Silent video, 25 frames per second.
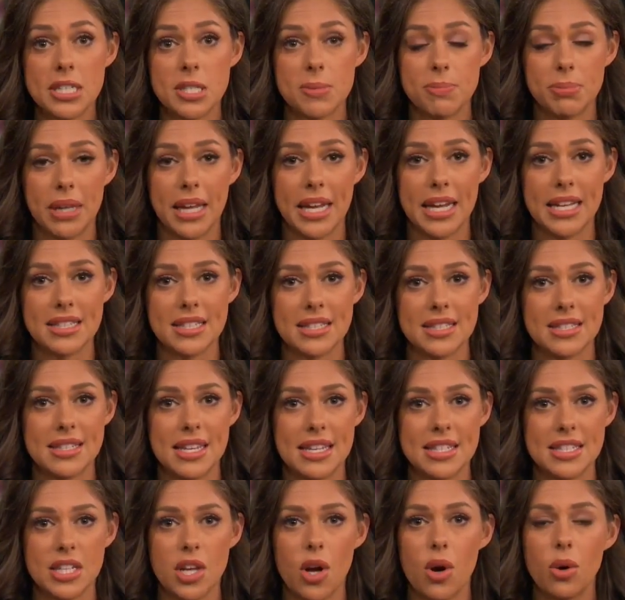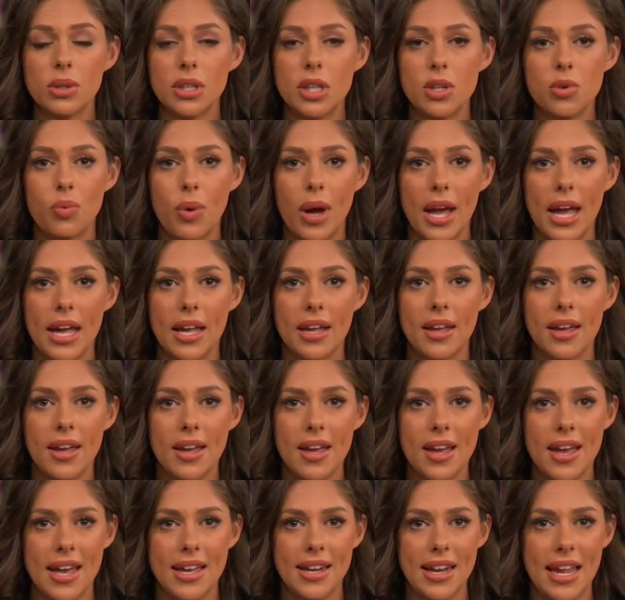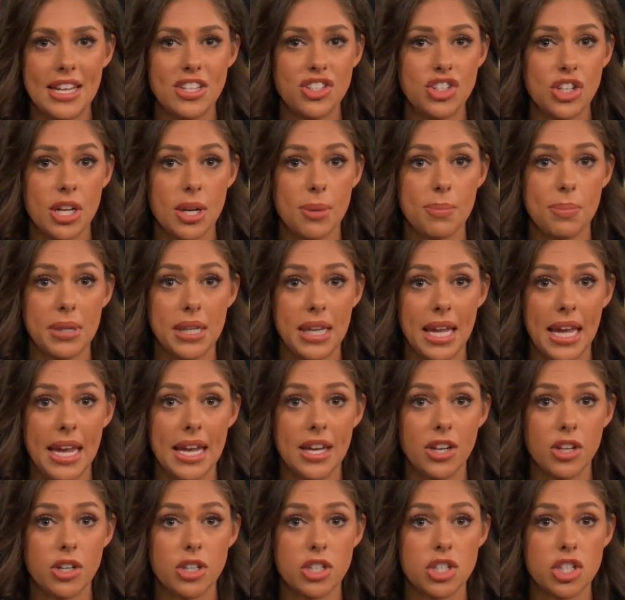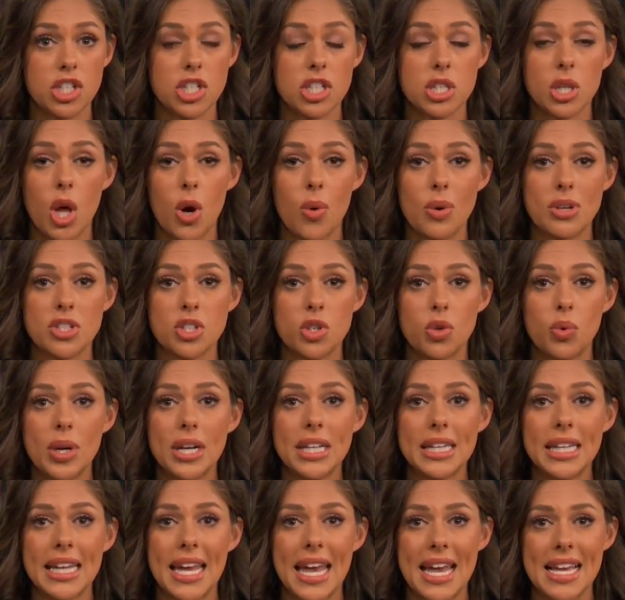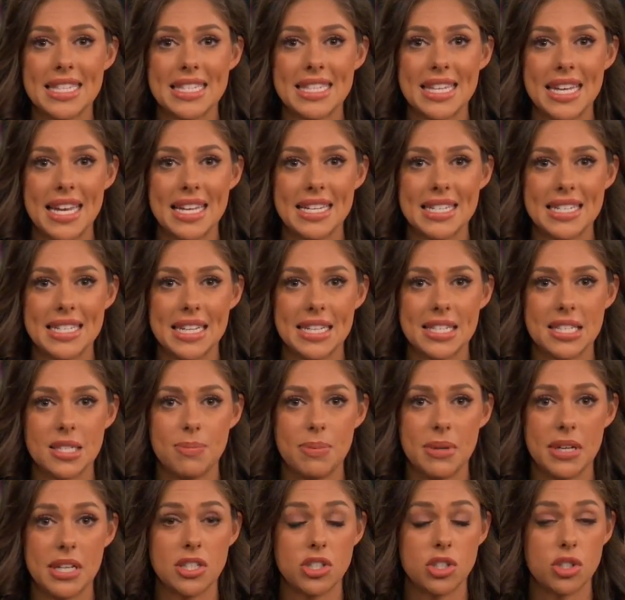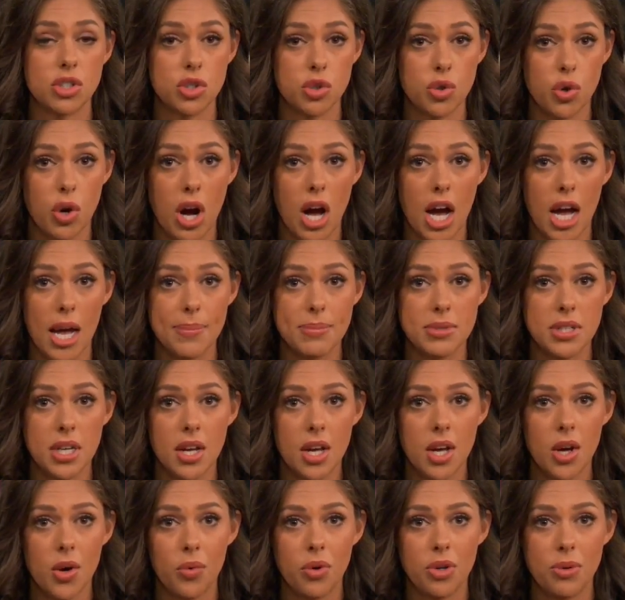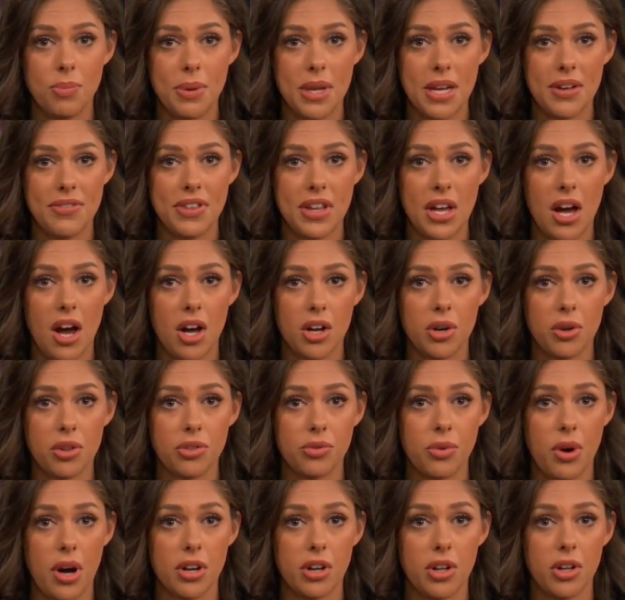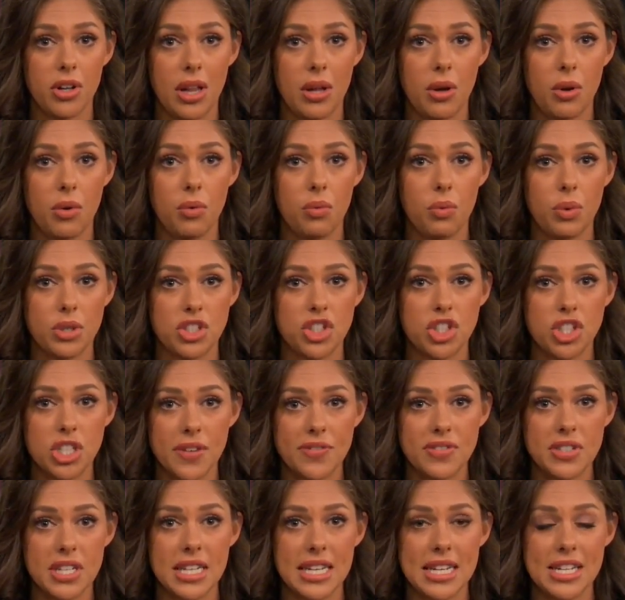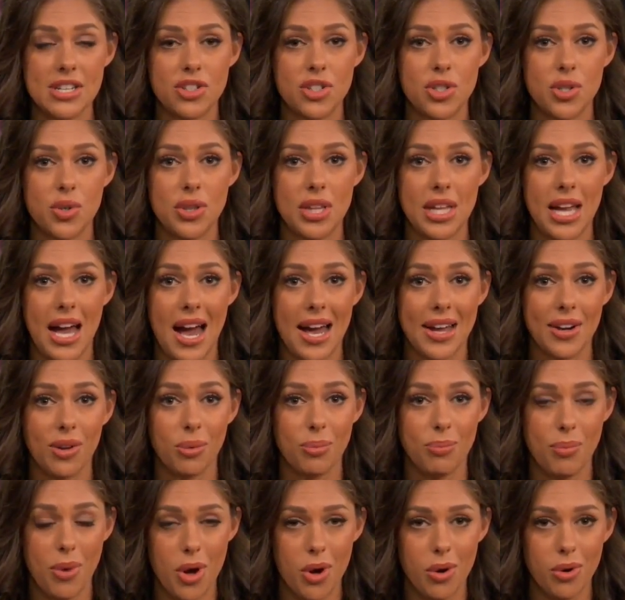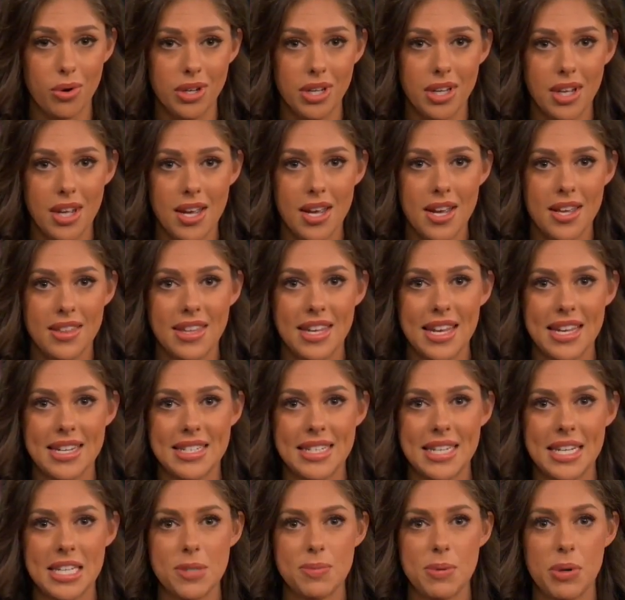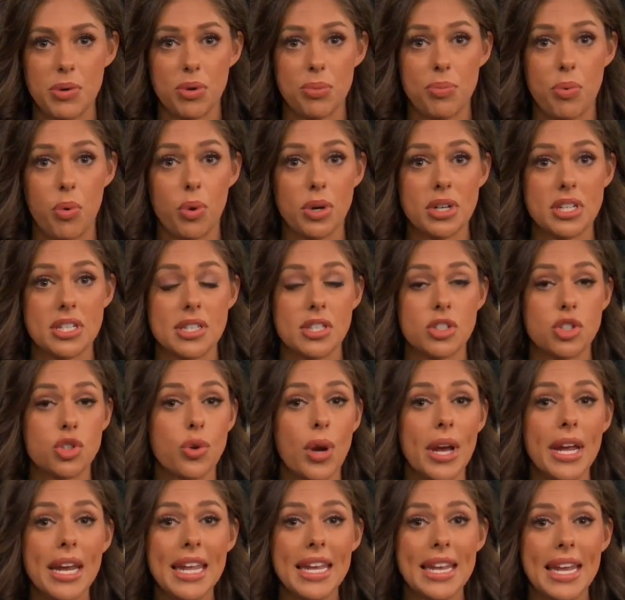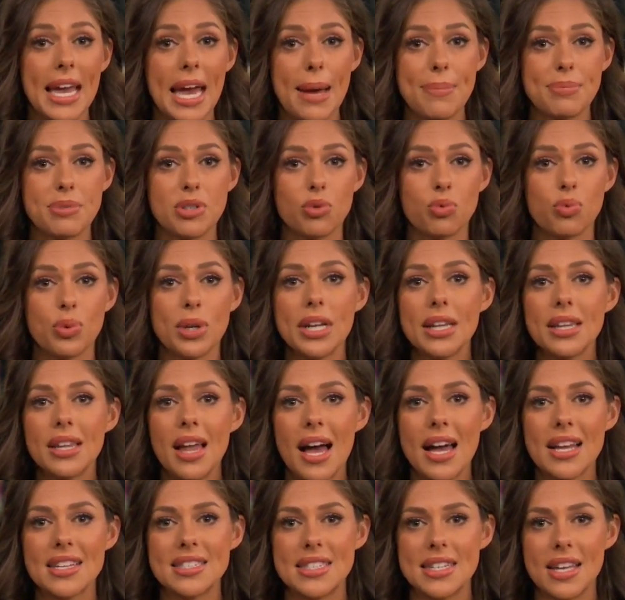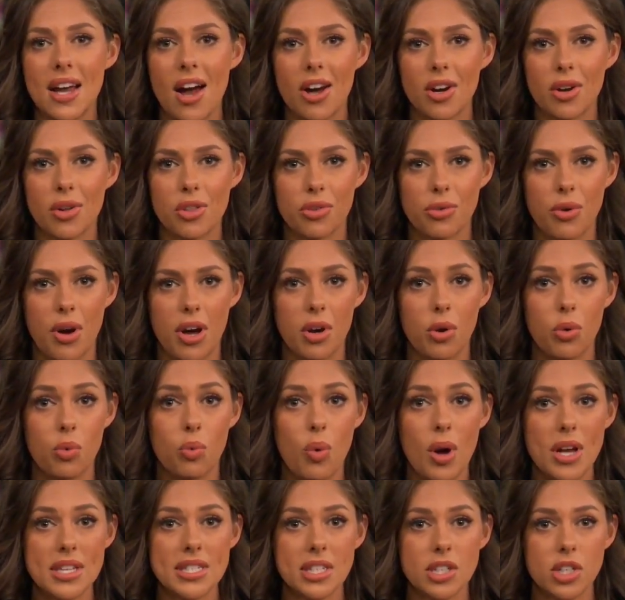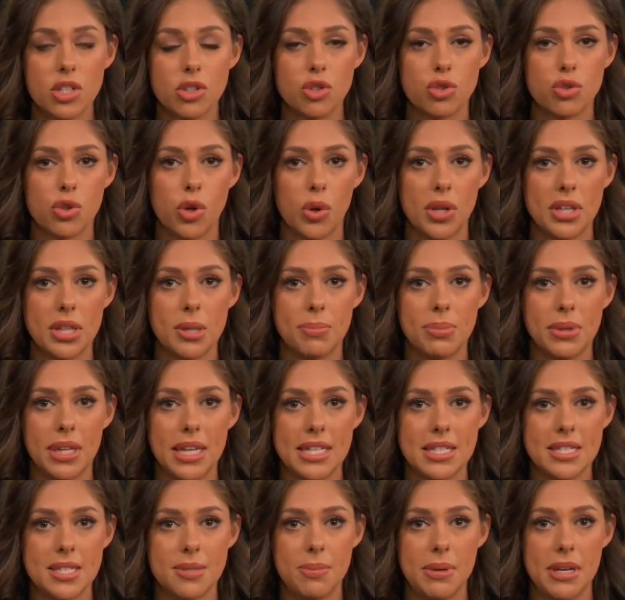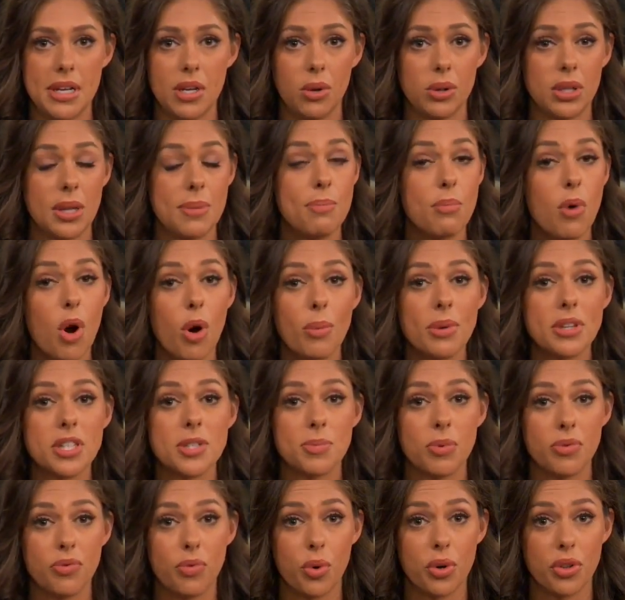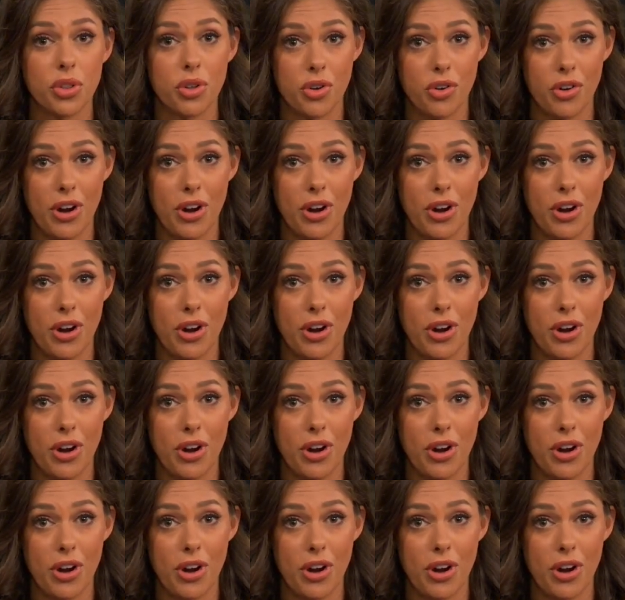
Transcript: these planes and says the only way an Asiana plane could slow as quickly as the NTSB has described would be if the auto throttle was shifted into the idle mode. The NTSB reports the training captain realized the auto throttle wasn't controlling the plane's speed only moments before the